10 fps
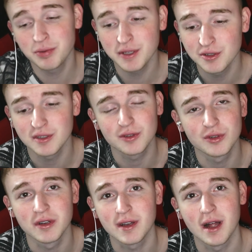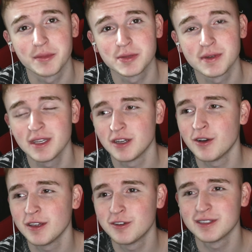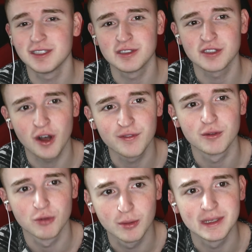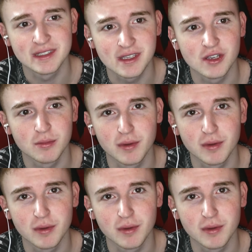a pretty good, cool accomplishment. You know, you could you solved the Rubik's Cube